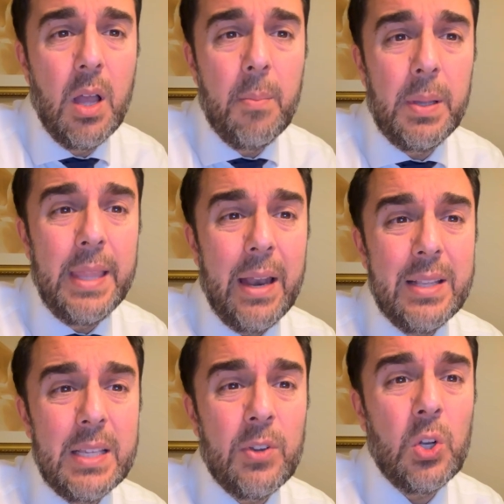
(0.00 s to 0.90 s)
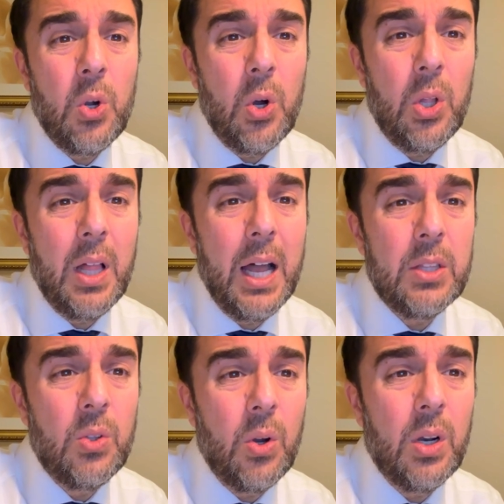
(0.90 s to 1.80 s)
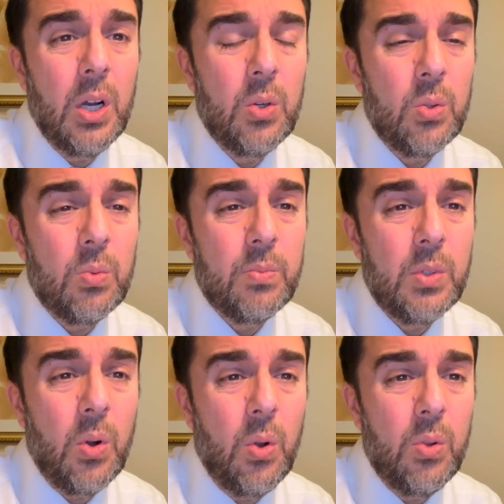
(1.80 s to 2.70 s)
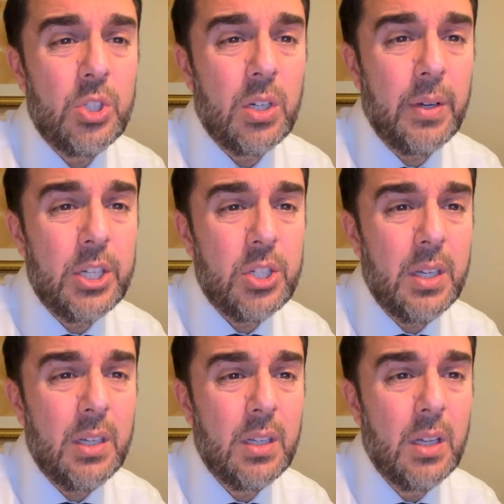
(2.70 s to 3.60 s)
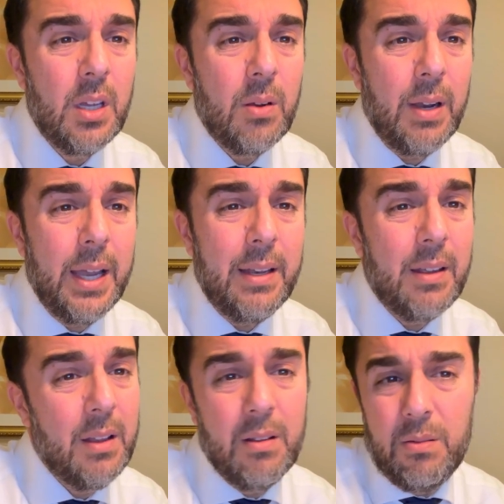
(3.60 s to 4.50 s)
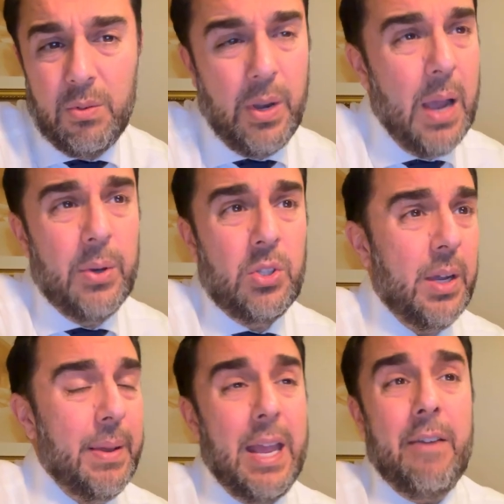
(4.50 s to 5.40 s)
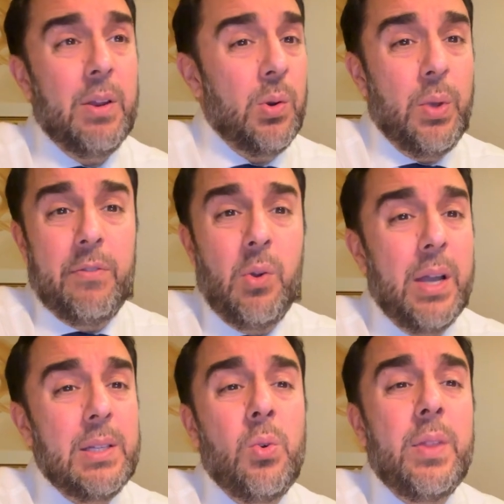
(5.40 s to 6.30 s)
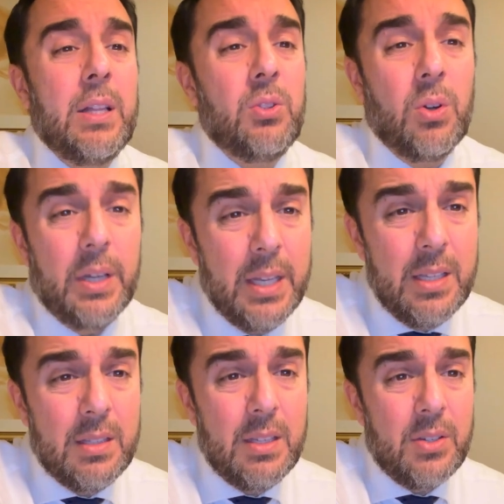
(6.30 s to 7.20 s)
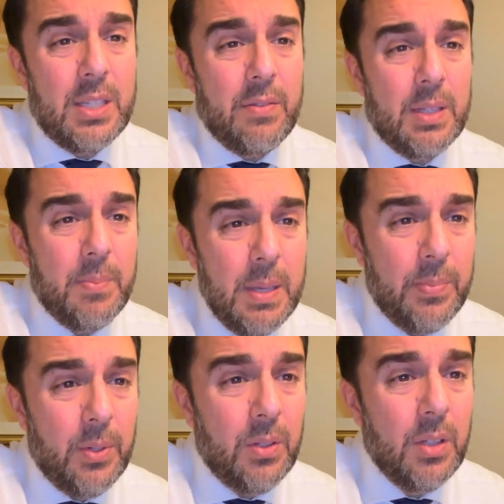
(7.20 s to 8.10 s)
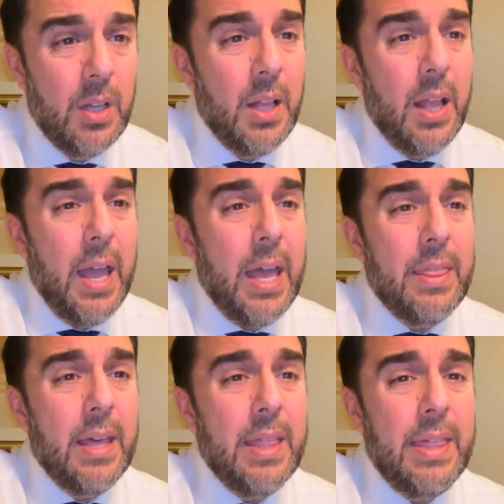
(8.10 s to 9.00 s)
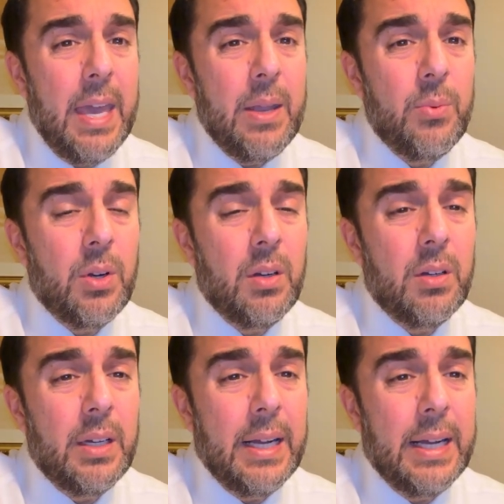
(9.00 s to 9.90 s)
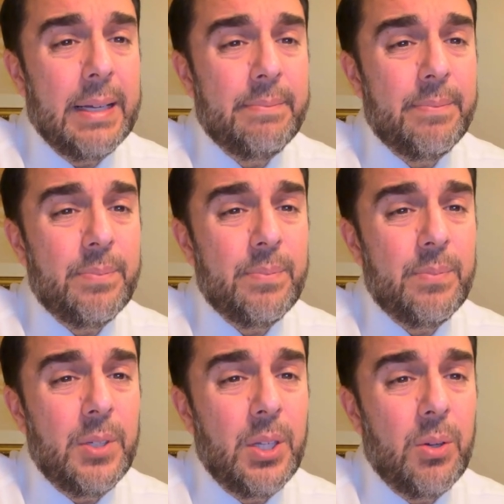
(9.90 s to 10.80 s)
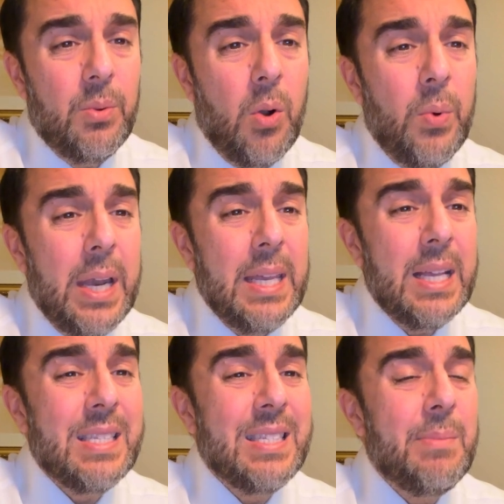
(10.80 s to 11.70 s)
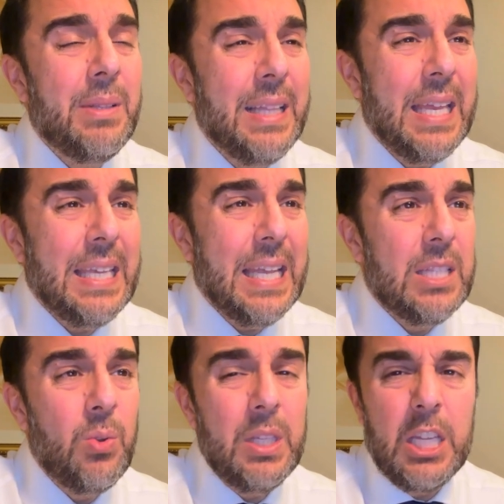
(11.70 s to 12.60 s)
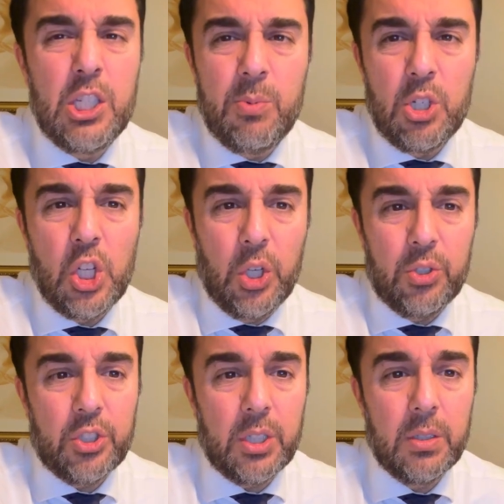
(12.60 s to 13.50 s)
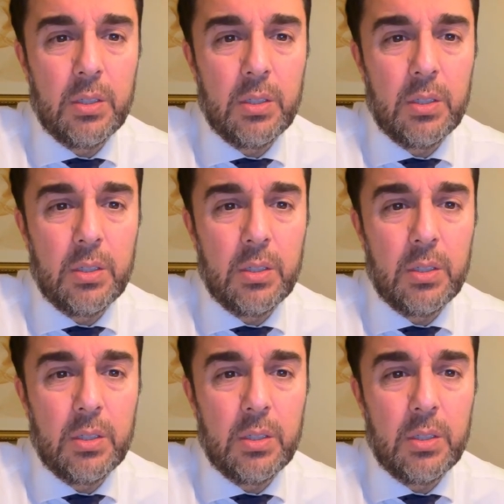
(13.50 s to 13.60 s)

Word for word: But then it says, V'kol Hador Hahu, the whole generation, right? Well, now we're talking about everyone. We have no idea who that door is. These are 70 people. And they were, um, you know, already assimilating into the Egyptian culture.